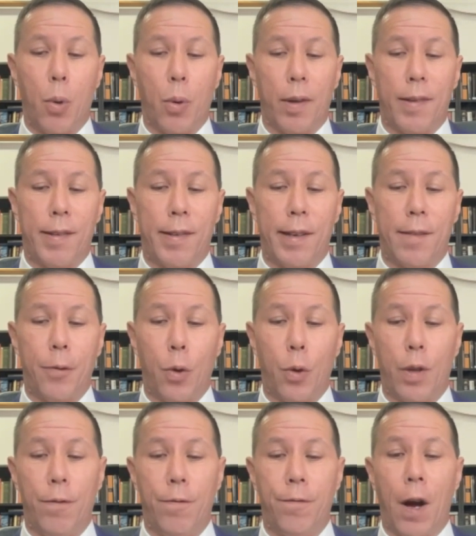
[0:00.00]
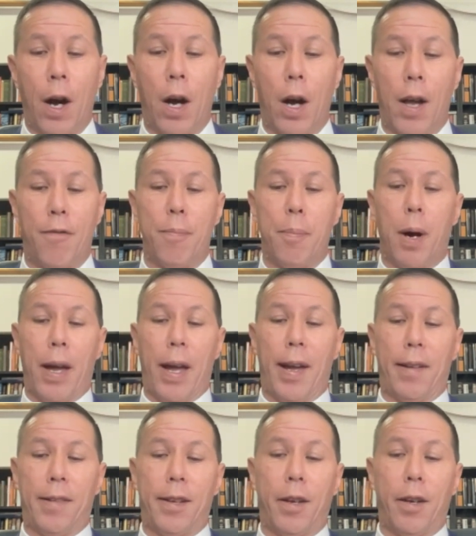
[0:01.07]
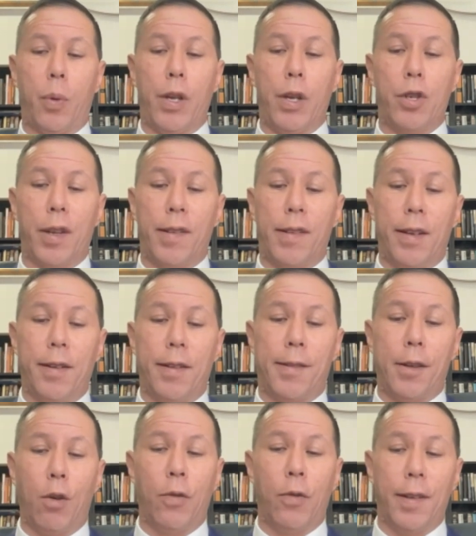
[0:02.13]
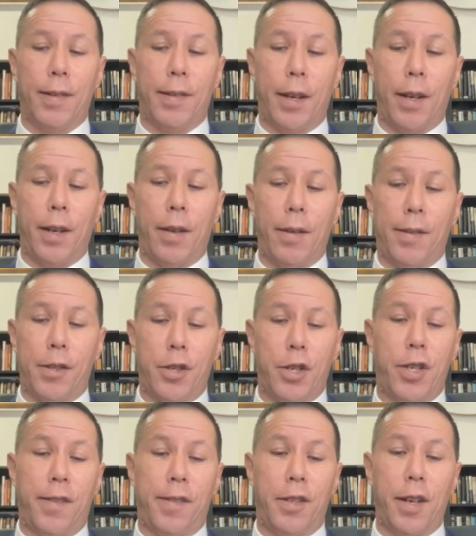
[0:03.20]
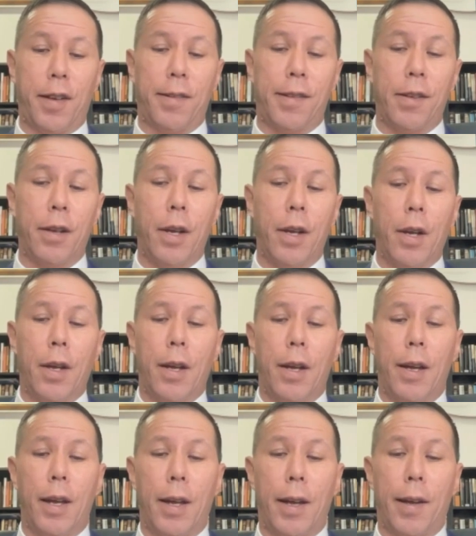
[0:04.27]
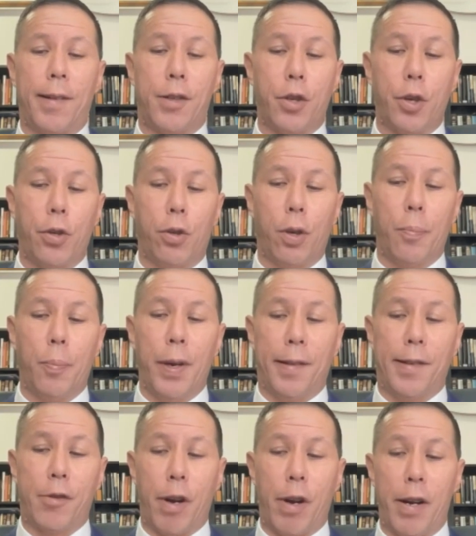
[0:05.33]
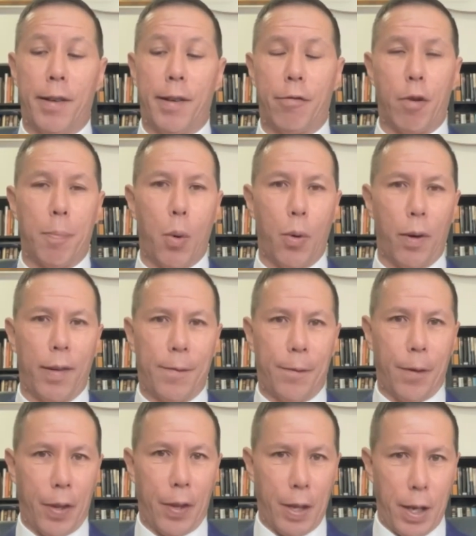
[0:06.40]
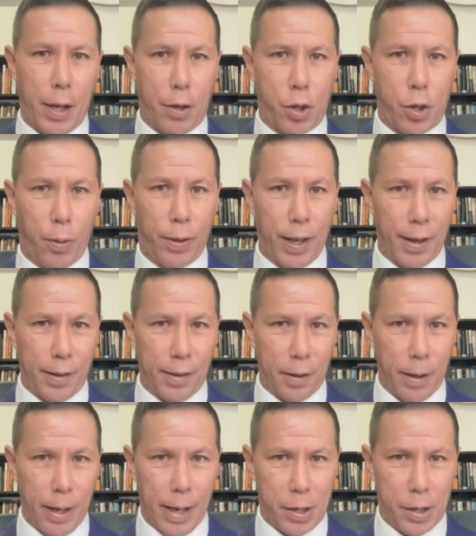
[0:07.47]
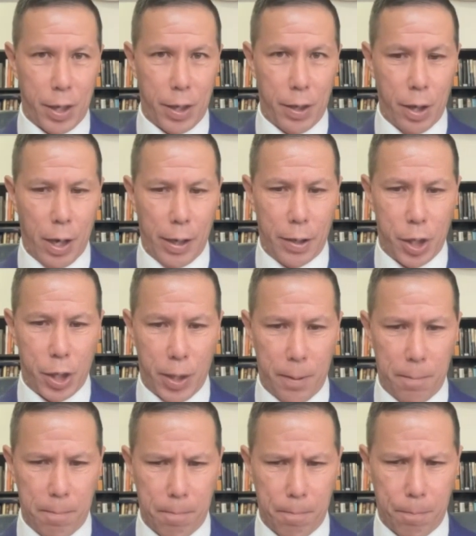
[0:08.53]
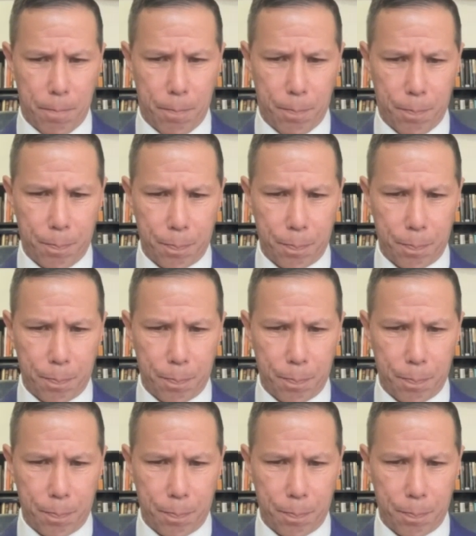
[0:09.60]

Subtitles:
a report 645 by ASIC, which is Insolvency Statistics, External Administrators Reports for the year 2018-19.